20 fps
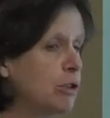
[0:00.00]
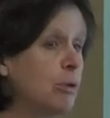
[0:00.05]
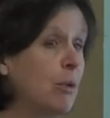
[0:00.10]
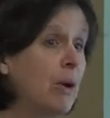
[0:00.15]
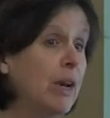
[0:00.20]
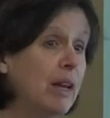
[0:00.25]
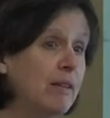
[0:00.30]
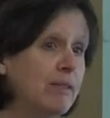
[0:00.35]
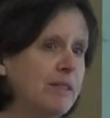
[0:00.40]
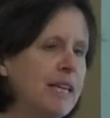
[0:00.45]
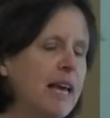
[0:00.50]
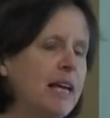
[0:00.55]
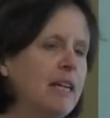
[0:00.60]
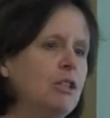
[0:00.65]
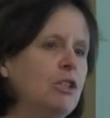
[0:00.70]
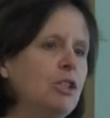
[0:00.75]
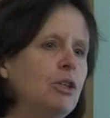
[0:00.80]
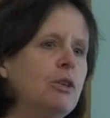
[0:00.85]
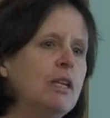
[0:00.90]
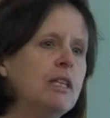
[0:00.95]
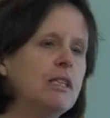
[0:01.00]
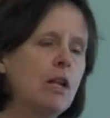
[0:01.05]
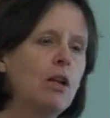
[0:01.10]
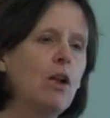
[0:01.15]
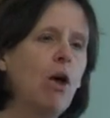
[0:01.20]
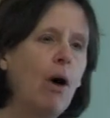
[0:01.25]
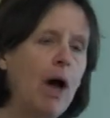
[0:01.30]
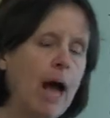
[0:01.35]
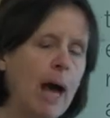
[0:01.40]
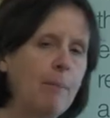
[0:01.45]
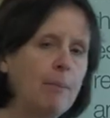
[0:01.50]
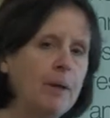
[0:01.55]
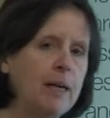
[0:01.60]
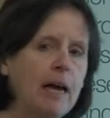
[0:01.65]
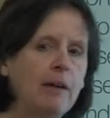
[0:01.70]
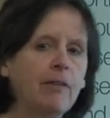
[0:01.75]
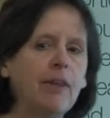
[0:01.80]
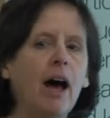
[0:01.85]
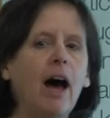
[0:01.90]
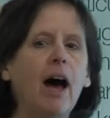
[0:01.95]
So when I'm saying to you there's a lot happening
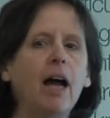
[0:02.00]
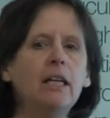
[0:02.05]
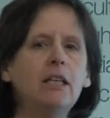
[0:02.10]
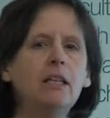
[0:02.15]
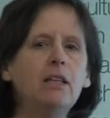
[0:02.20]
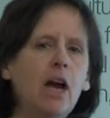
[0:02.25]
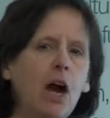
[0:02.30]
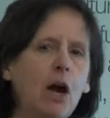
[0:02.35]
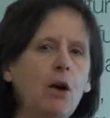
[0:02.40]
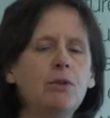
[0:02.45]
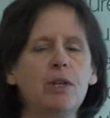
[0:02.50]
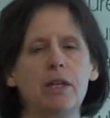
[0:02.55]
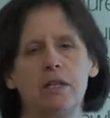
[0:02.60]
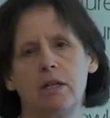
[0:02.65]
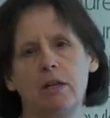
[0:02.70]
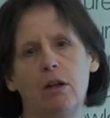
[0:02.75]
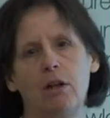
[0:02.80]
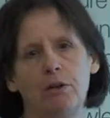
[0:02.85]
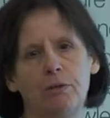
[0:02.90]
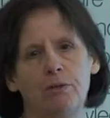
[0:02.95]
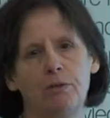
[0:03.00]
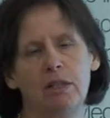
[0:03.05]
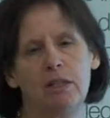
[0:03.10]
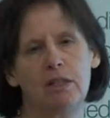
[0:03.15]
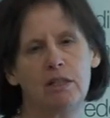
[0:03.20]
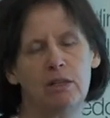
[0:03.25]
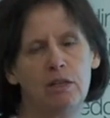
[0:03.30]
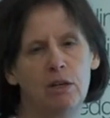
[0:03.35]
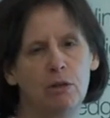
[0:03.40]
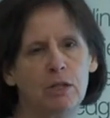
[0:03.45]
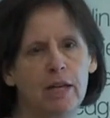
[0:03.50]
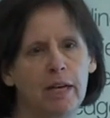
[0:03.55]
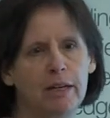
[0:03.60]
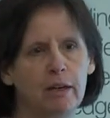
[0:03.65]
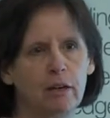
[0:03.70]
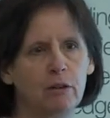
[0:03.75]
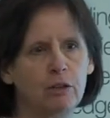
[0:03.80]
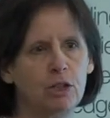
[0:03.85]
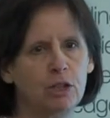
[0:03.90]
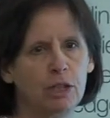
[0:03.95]
out there, I know there's a lot of new
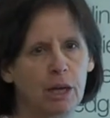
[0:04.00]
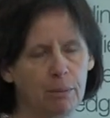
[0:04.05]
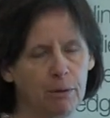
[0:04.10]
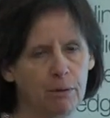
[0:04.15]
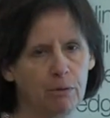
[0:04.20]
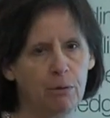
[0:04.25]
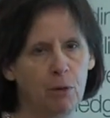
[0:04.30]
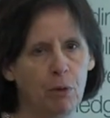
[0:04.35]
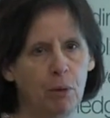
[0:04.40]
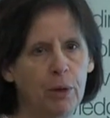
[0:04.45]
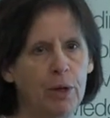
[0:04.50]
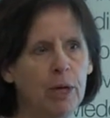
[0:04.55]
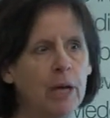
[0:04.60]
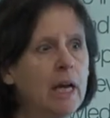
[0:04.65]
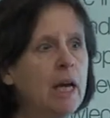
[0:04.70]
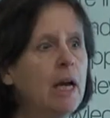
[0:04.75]
technologies coming forward,